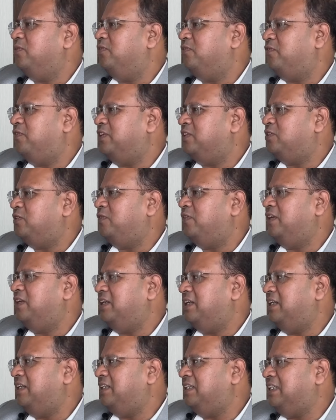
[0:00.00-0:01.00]
first of
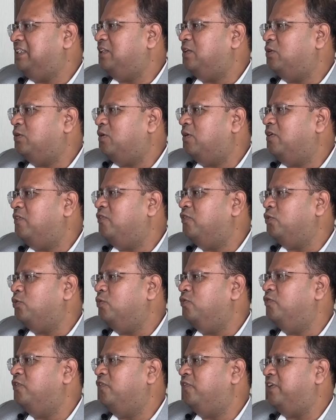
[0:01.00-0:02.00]
all, there's a lot of
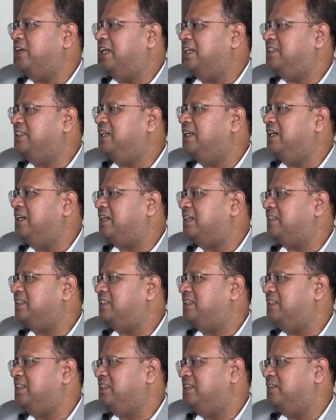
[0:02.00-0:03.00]
room for financial
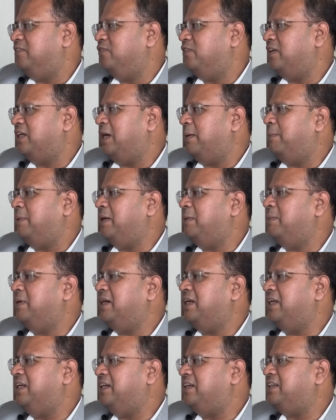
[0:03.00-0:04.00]
literacy, for capital
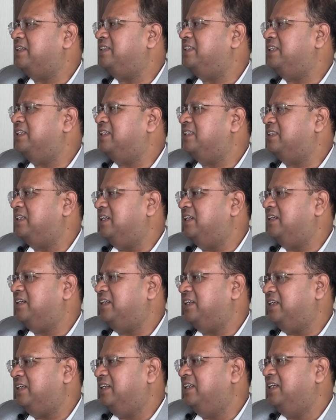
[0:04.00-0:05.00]
market literacy in this
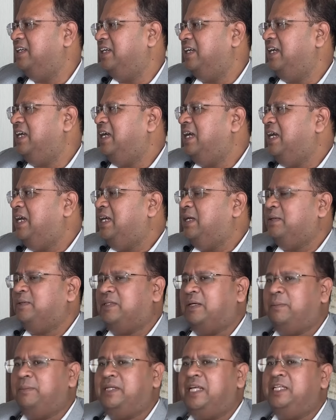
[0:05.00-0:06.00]
country.
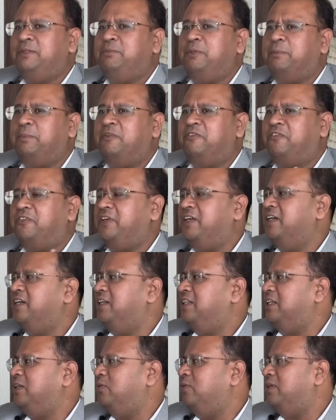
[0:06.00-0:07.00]
Sometimes people fear,
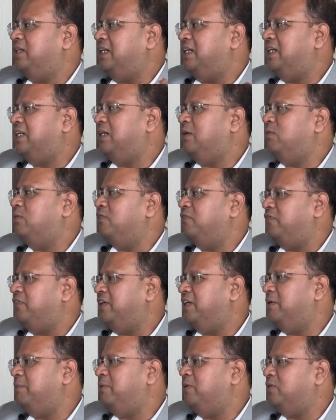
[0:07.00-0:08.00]
they don't enter out of
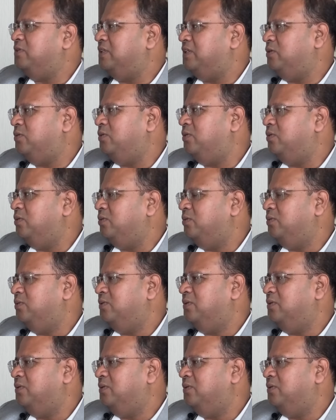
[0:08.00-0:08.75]
fear because they don't know.